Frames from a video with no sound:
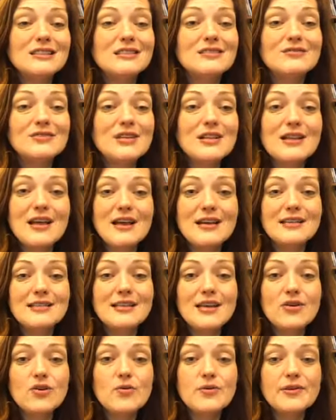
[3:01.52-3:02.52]
wait in line. It's
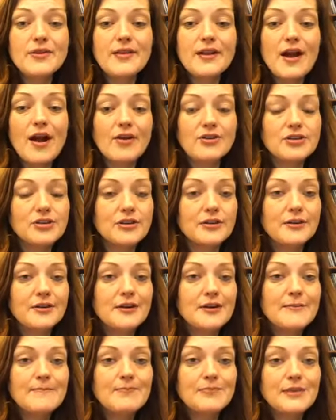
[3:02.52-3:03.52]
like going to the doctor.
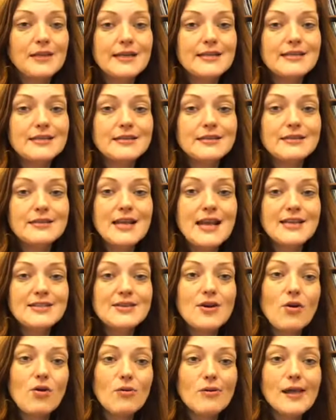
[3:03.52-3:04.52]
It takes
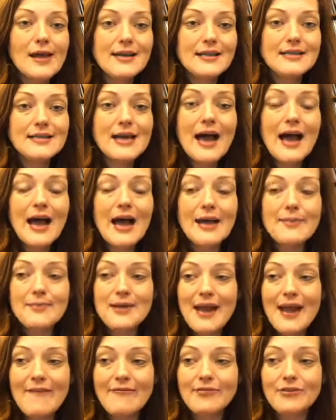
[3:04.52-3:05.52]
a whole lot of time and
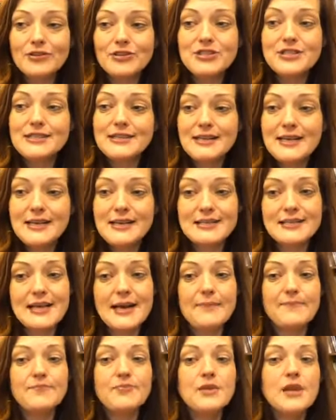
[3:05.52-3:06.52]
effort just to get it
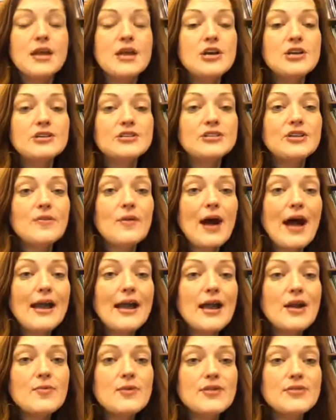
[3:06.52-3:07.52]
done. So I
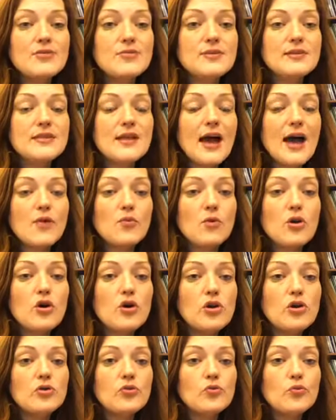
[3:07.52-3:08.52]
kind of went through and thought,
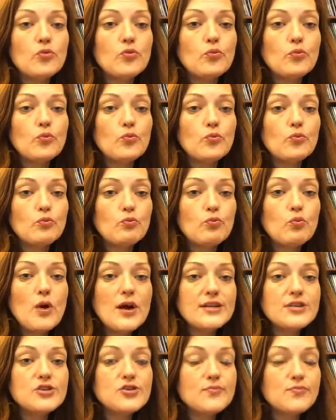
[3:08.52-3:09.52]
well,
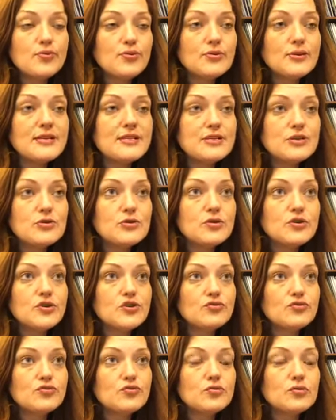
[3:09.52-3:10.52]
what do
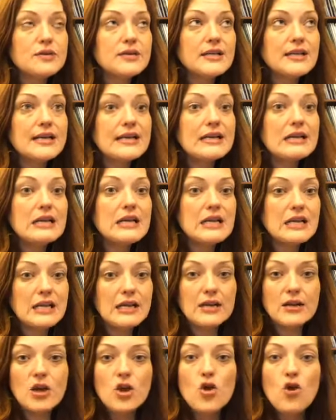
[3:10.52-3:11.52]
preschoolers really
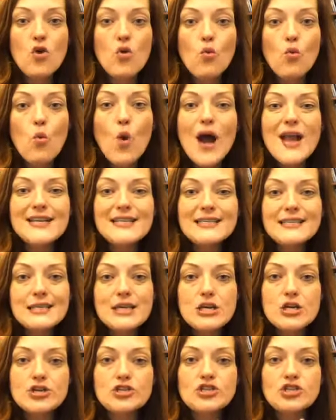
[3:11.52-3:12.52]
need? What
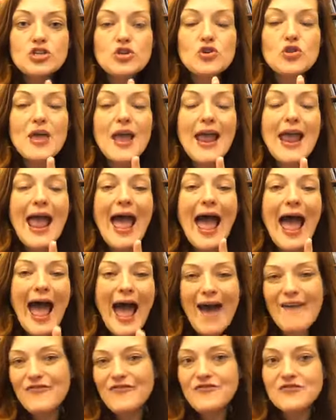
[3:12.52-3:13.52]
skills do they
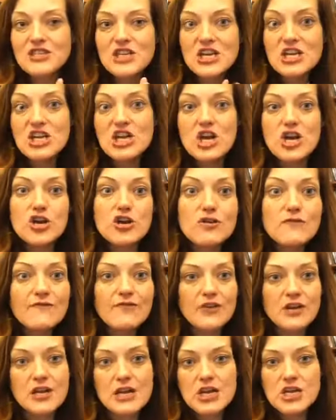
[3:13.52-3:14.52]
have to know
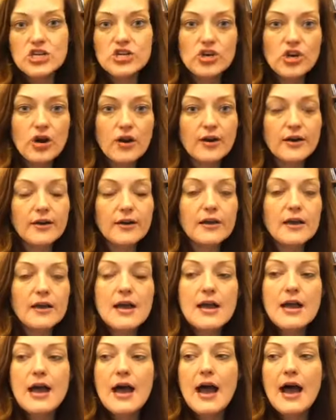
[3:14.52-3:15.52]
for kindergarten?
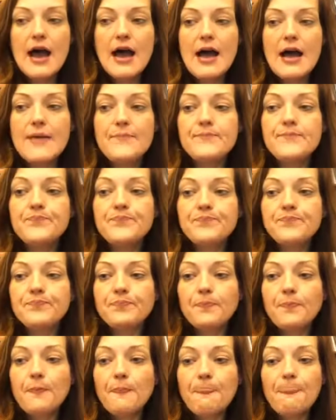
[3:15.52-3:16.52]

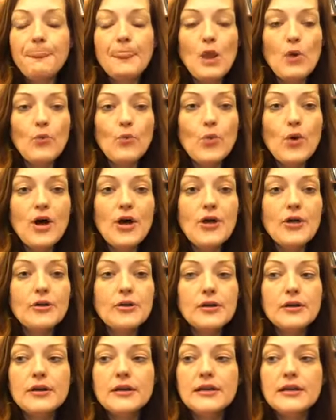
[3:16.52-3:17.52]

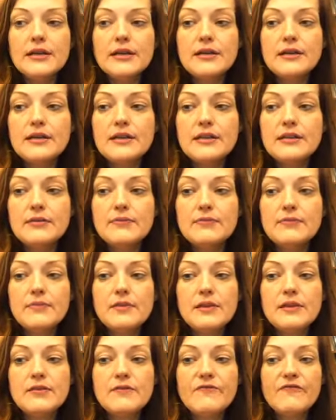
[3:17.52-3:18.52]
Well,
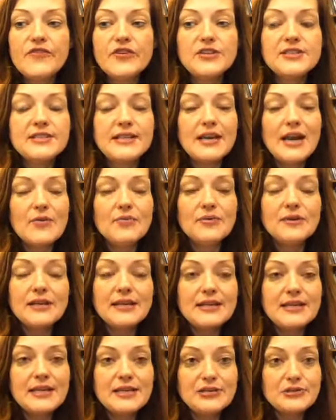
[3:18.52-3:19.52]
first thing I really
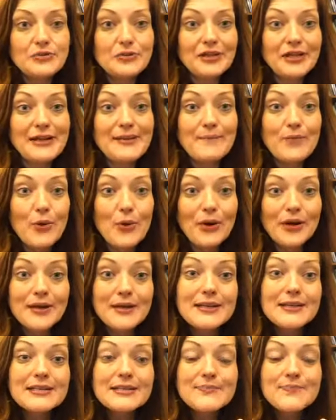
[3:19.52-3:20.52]
think is really
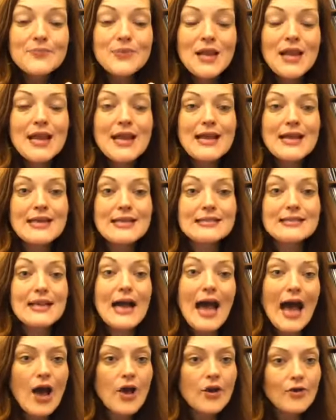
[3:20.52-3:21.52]
important is
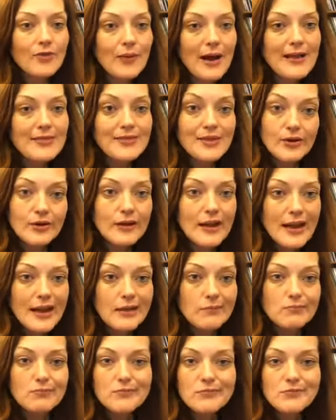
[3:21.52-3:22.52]
how to write their
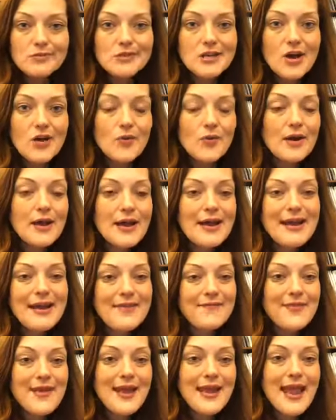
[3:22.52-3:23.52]
name. So
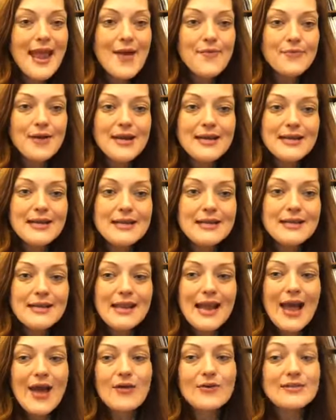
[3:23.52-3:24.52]
if they can't write anything
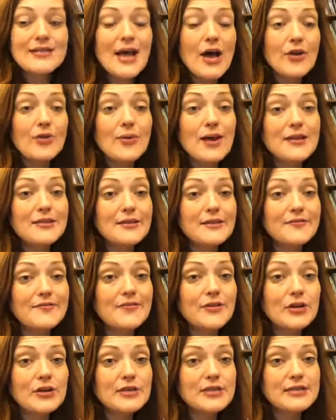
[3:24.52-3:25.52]
else, how to write their
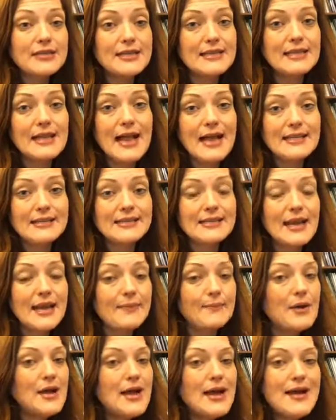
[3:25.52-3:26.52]
first and last
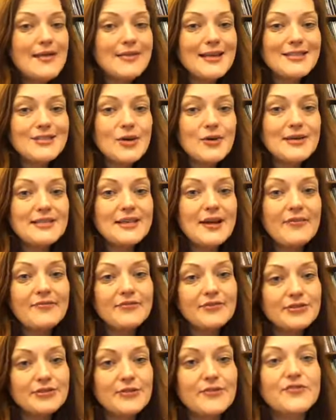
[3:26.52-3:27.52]
name, that's always
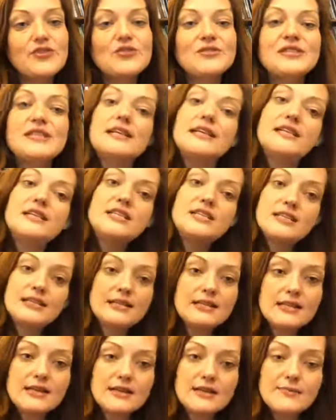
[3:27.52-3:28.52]
helpful. So if you're teaching
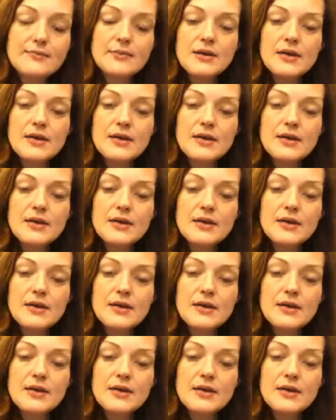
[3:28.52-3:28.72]
them,